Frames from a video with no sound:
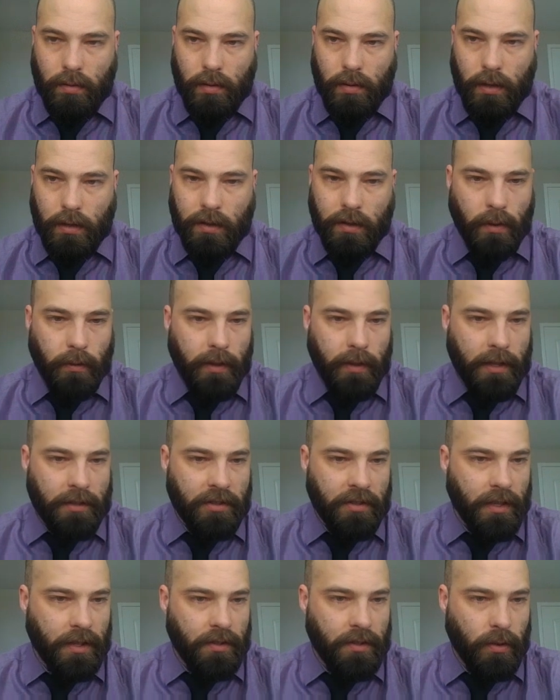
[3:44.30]
Actually, you know what? Let's
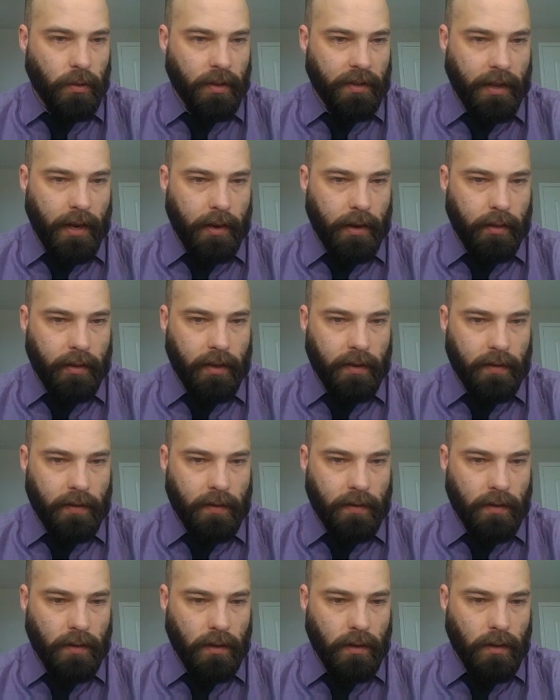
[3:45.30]
just get Tunis out of
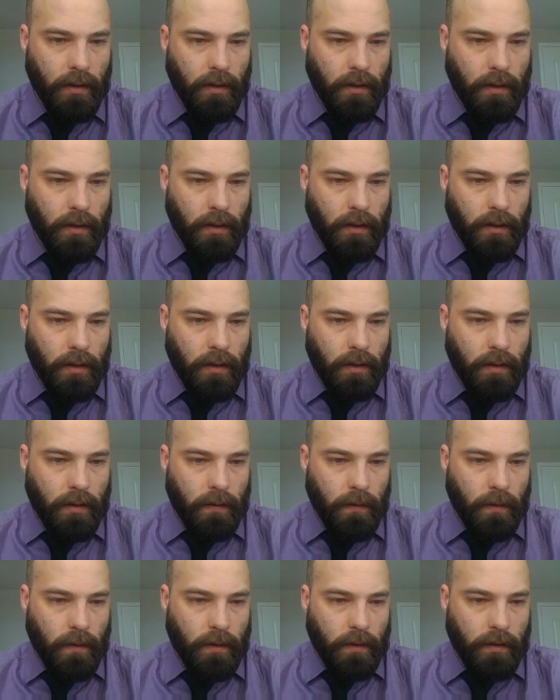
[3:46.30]
this.
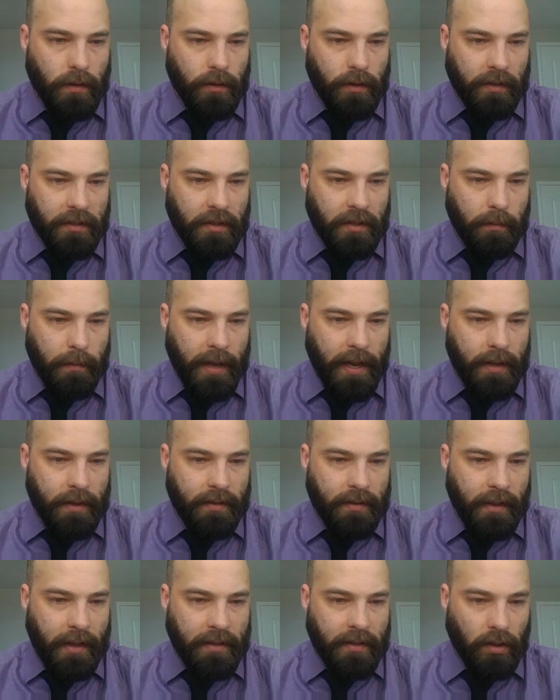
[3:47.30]
Suggest
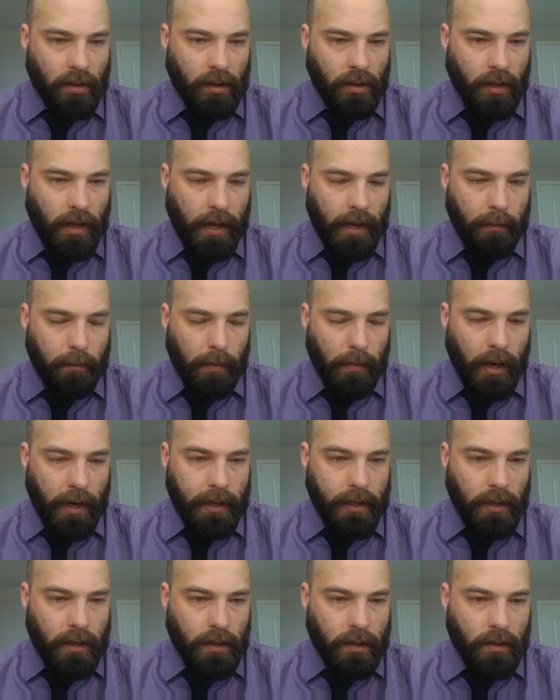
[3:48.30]
demands. That's a lot of
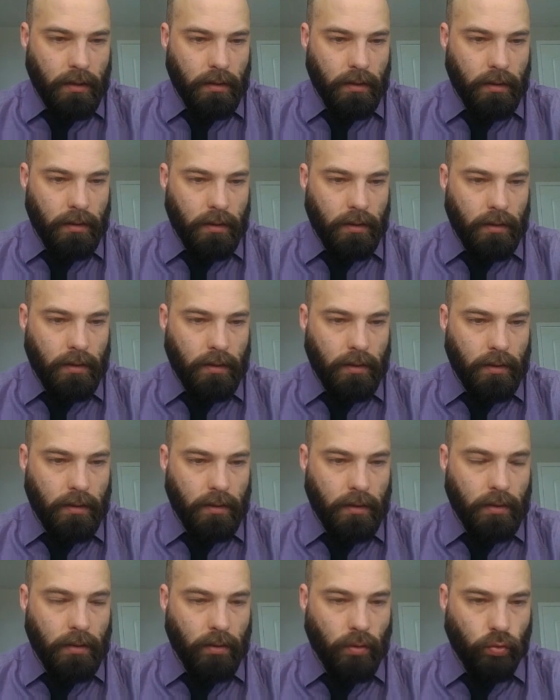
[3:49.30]
money.
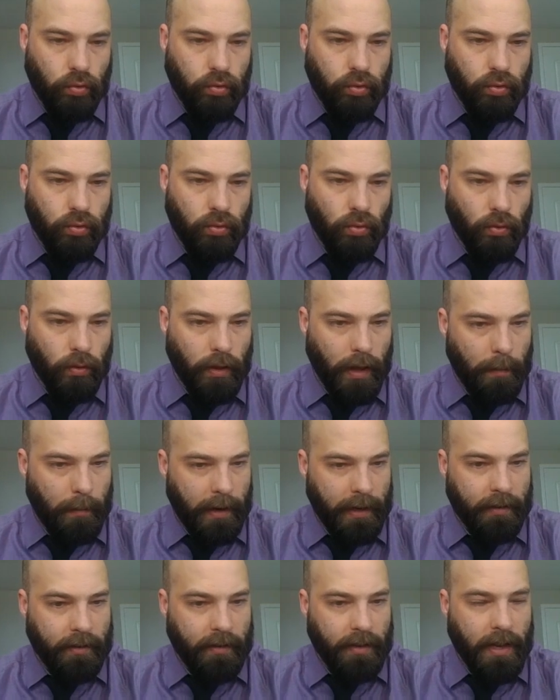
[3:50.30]
Ooh, that
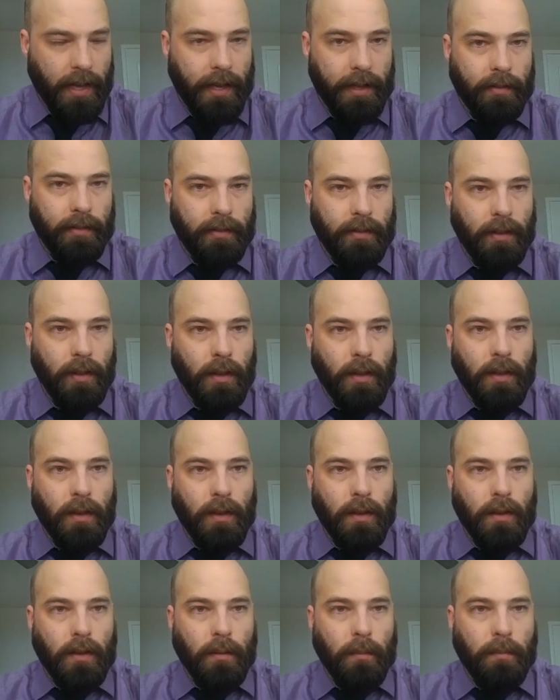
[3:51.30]
money's nice.
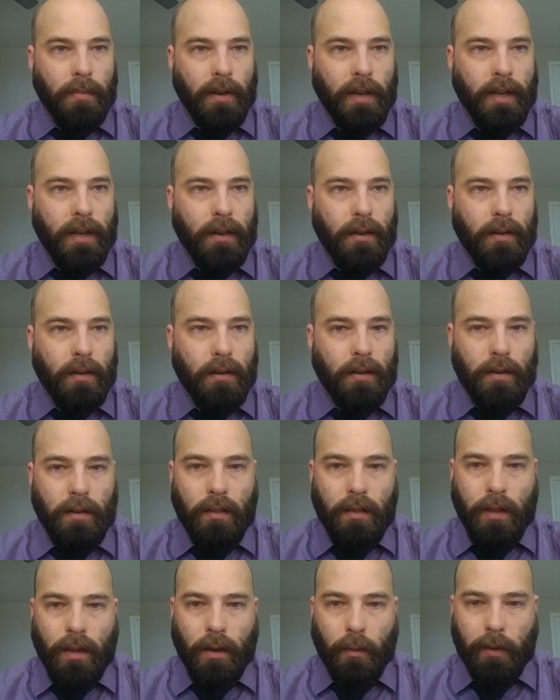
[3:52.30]
But
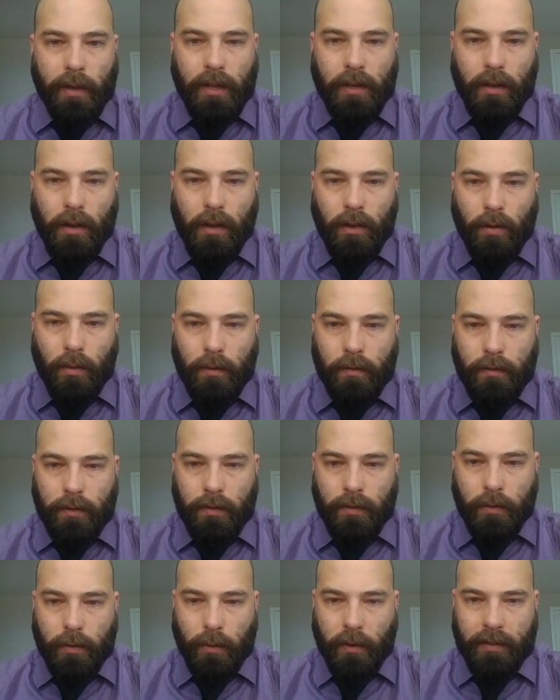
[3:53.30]
there we go.
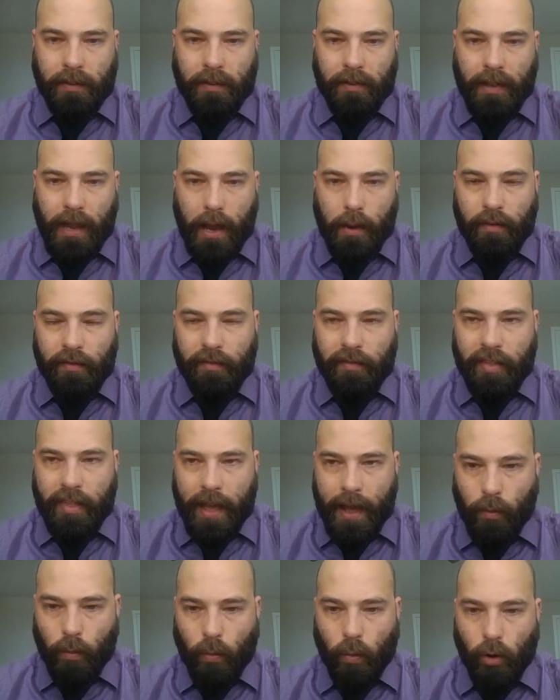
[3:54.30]
Tunis is out of
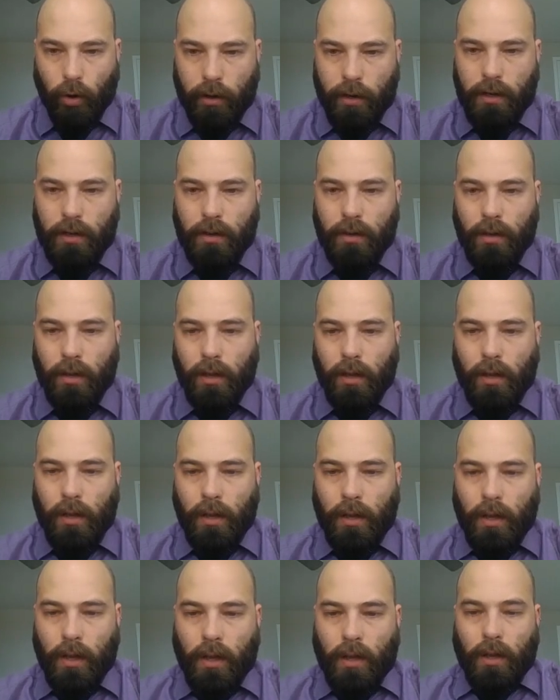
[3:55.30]
that war.
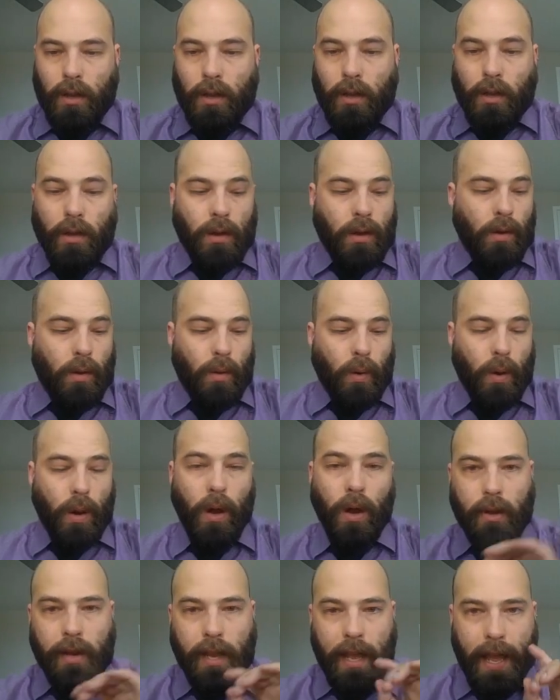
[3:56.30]

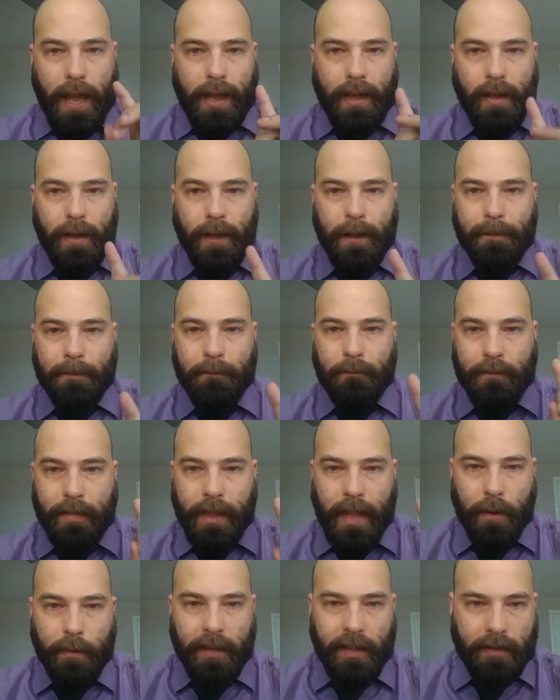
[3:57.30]
Okay,
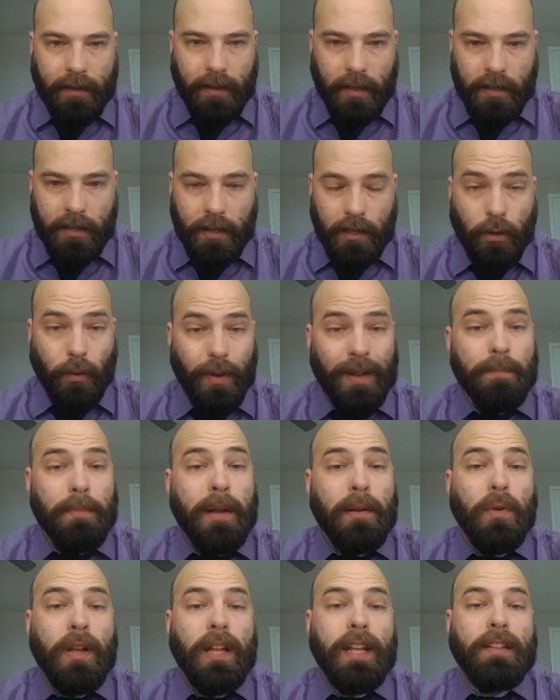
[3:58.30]
now we need to continue.
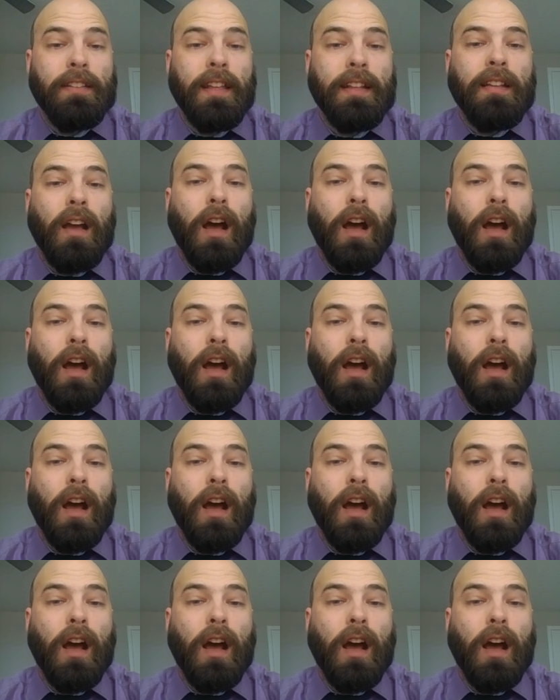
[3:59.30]
It's